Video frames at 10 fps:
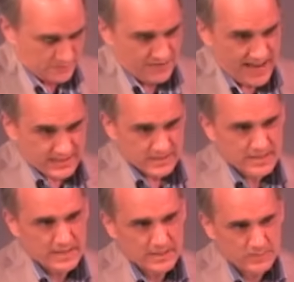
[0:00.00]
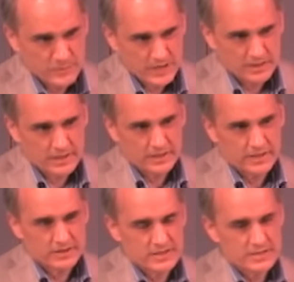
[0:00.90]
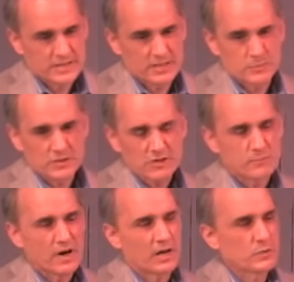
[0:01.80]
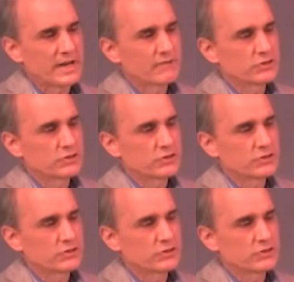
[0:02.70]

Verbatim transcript: A fascinating parallel here is that in the book of Mark,